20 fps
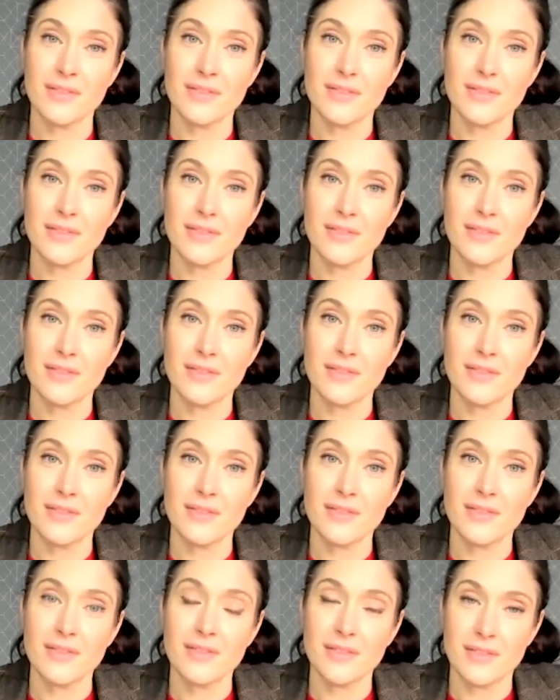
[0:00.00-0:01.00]

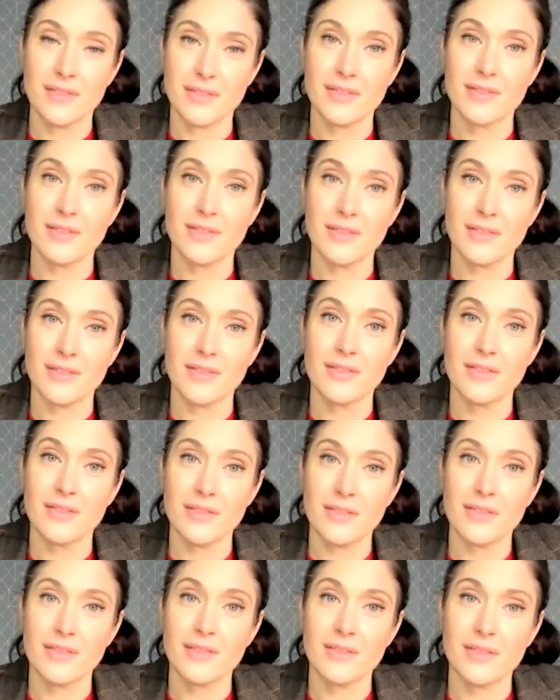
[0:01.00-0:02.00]

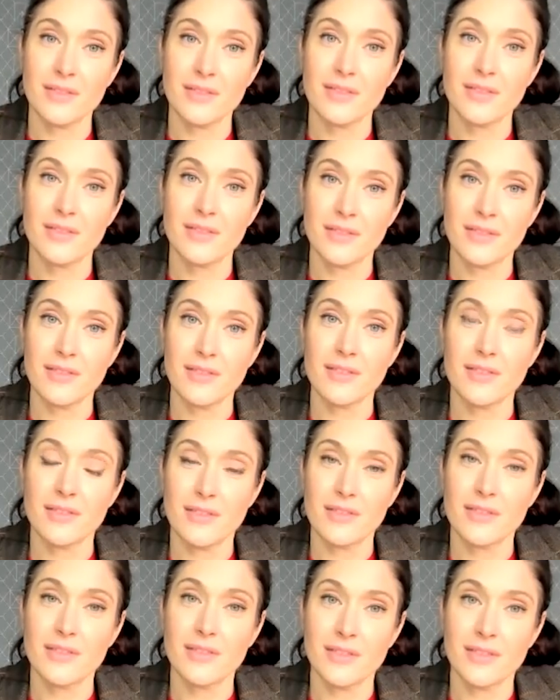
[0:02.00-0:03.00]

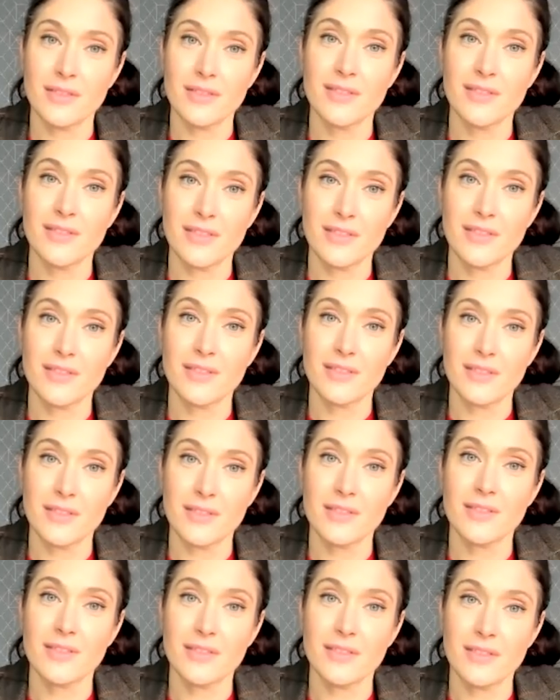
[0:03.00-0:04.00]

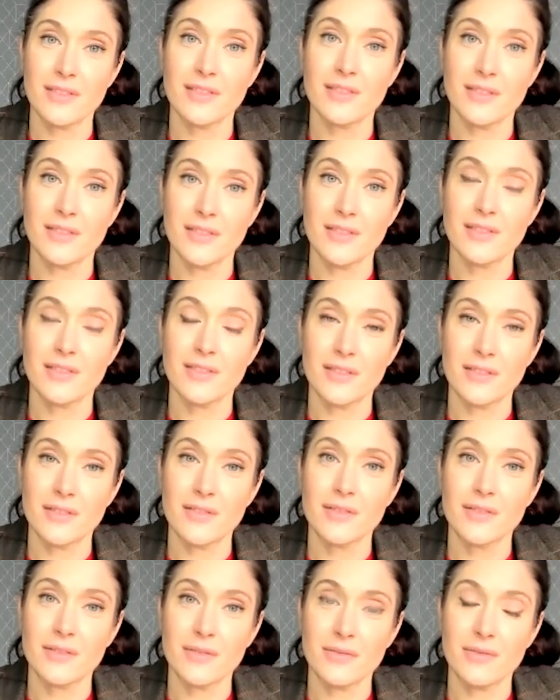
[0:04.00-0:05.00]

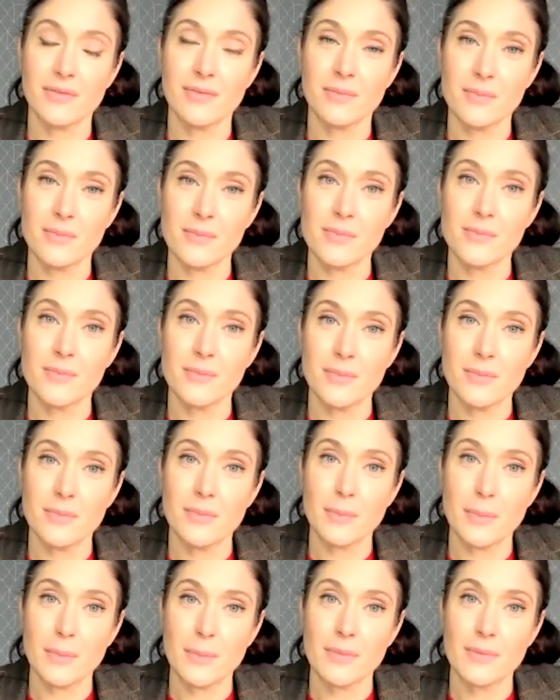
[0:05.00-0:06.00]

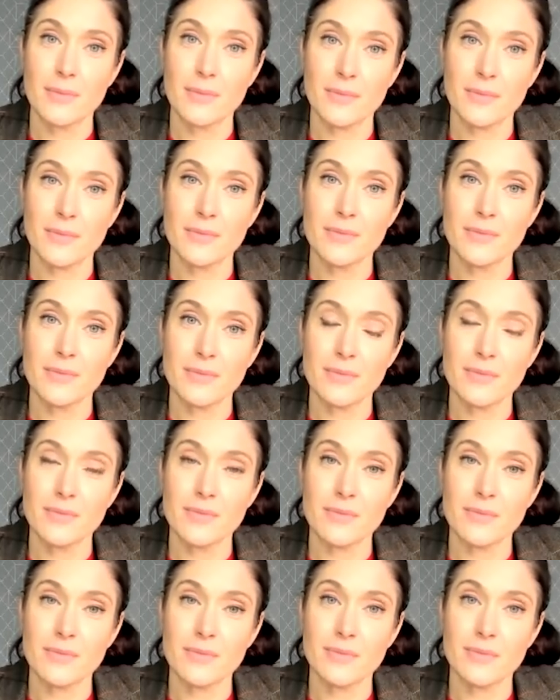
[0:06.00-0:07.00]

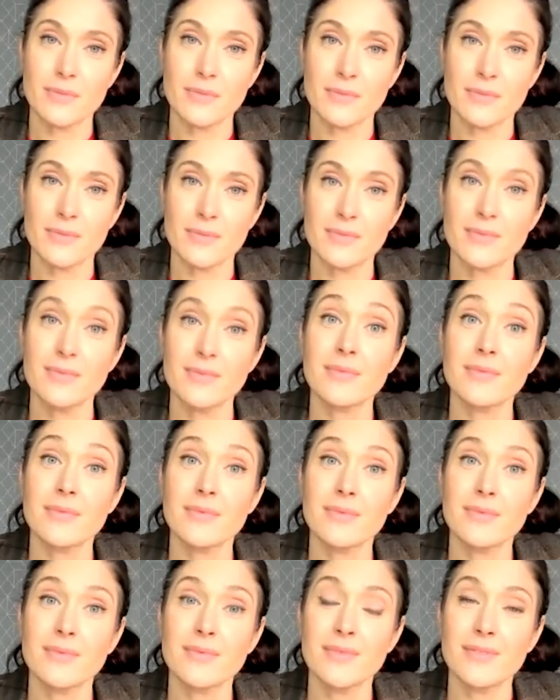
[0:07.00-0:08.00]
[no speech]